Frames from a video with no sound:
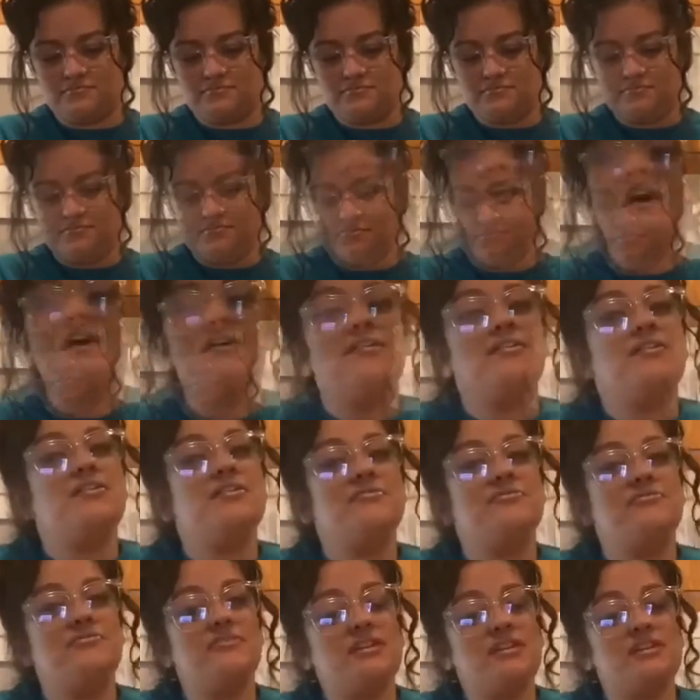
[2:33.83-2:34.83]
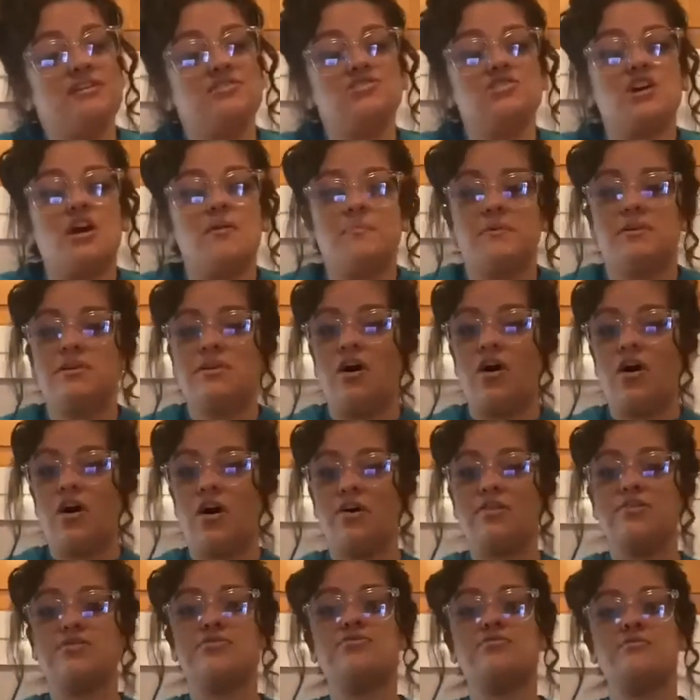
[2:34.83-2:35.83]
Now that you're finished chopping
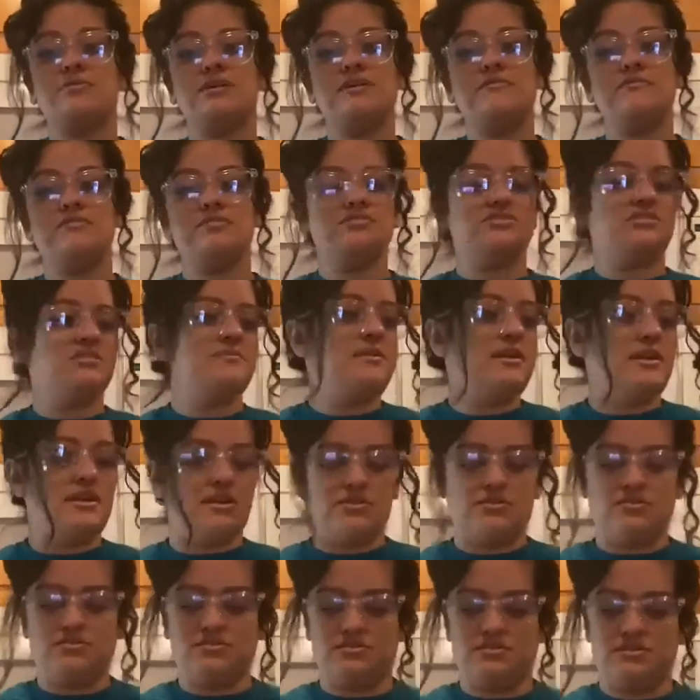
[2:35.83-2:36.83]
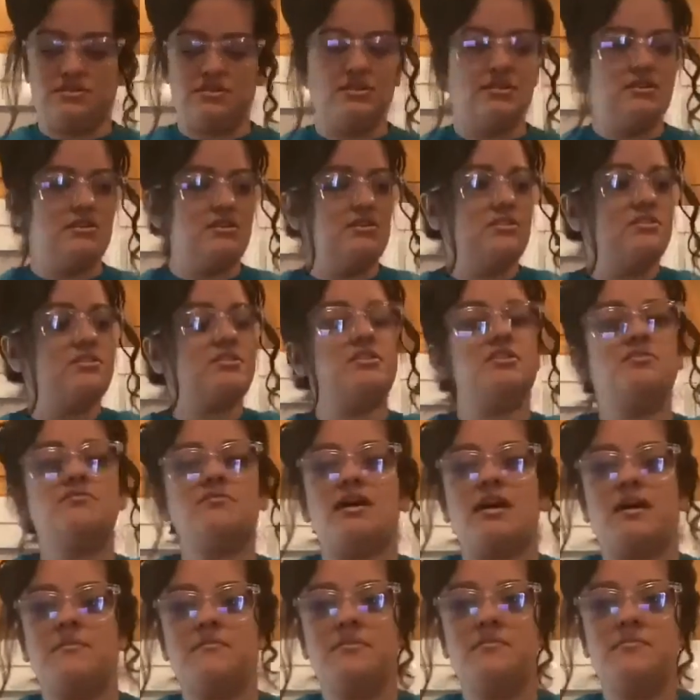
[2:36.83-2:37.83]
all 3 of your tomatoes, you're gonna
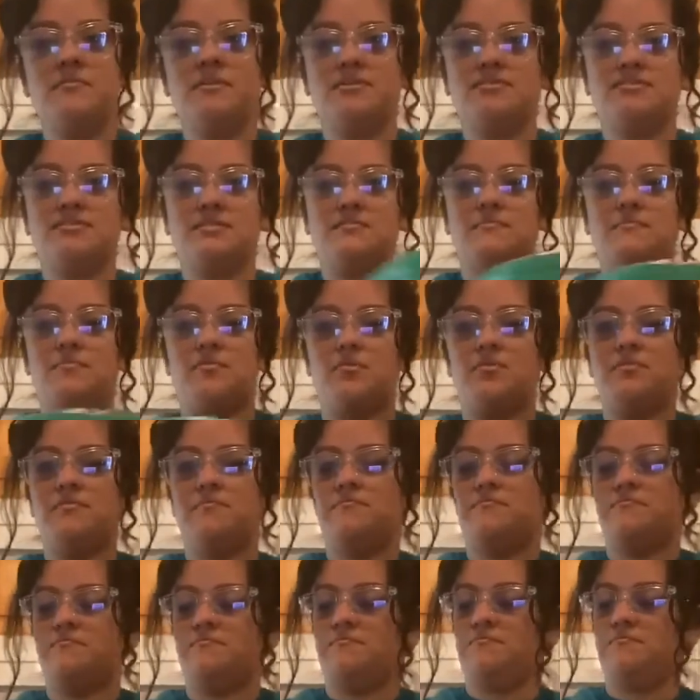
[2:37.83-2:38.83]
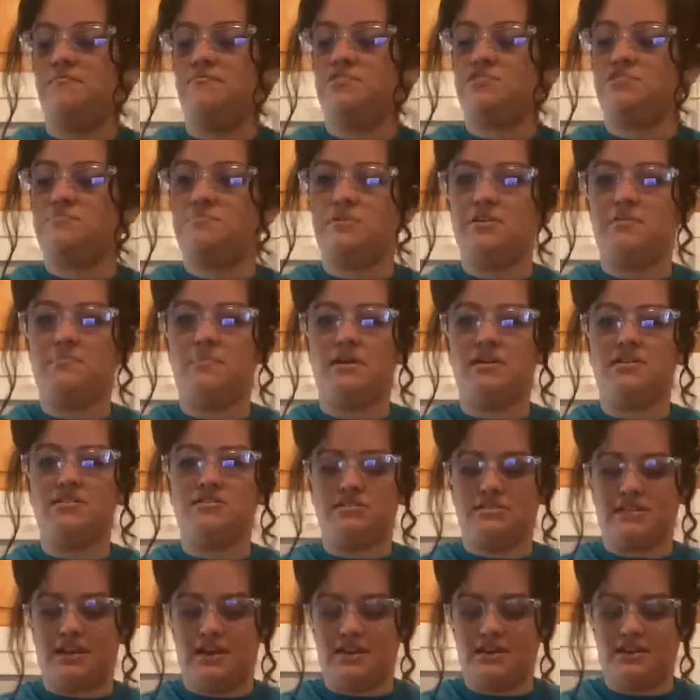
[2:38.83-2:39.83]
grab your mixing bowl, just put it by your
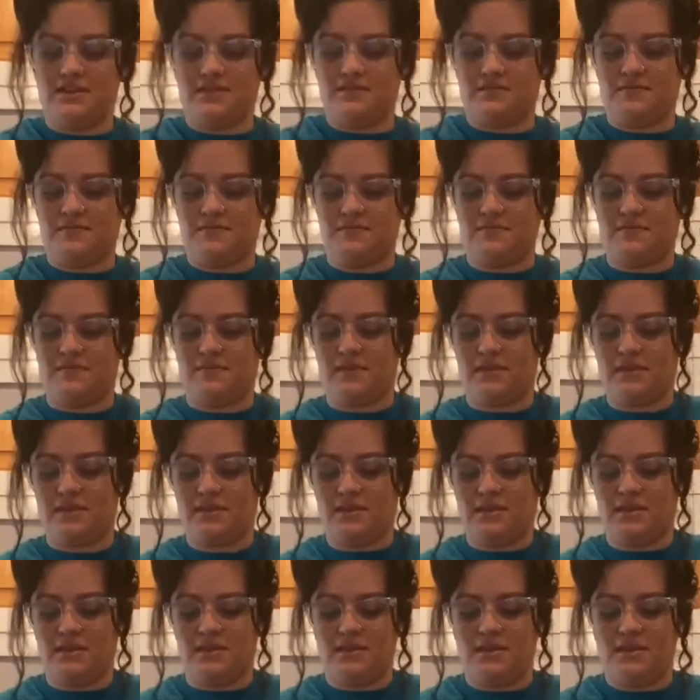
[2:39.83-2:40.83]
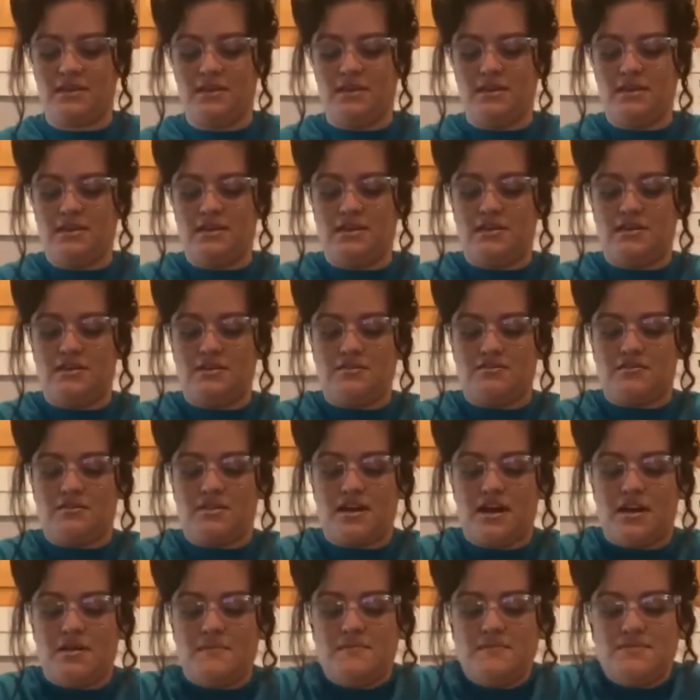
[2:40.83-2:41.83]
side.
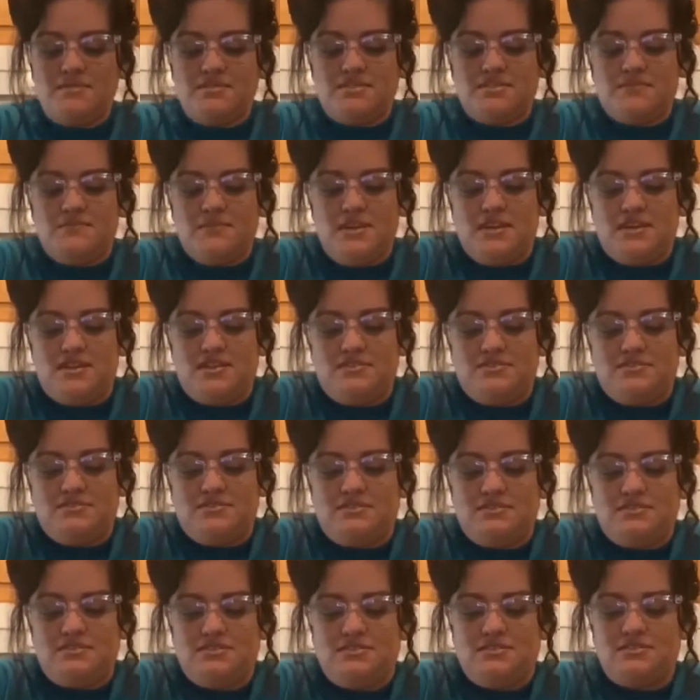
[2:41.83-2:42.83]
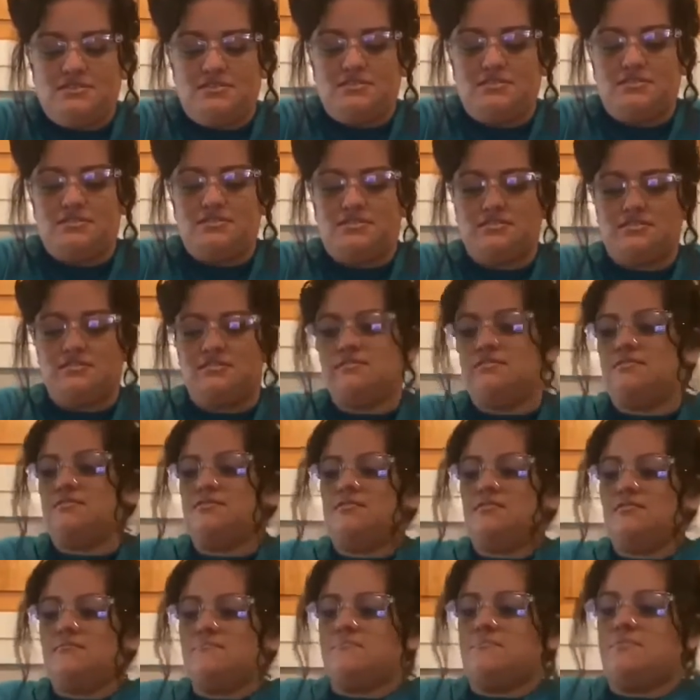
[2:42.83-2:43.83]
Grab your tomatoes
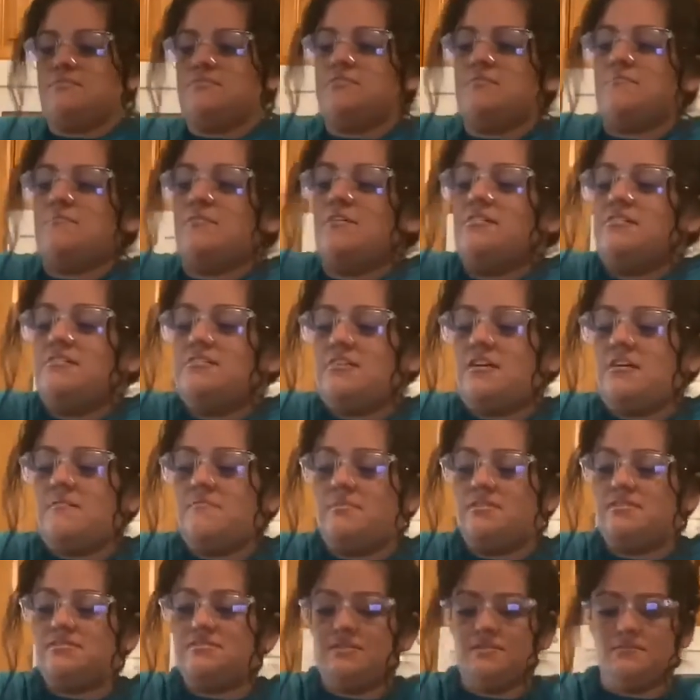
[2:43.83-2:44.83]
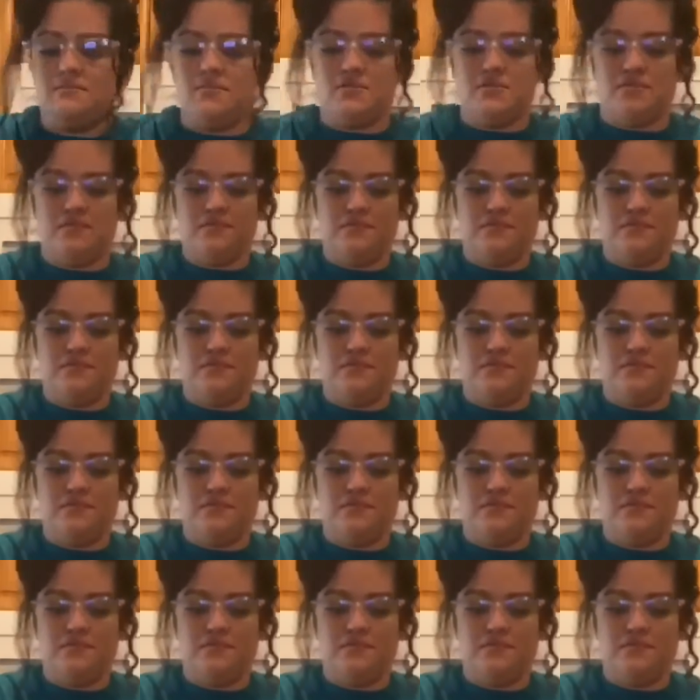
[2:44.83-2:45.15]
and put them all in that mixing bowl.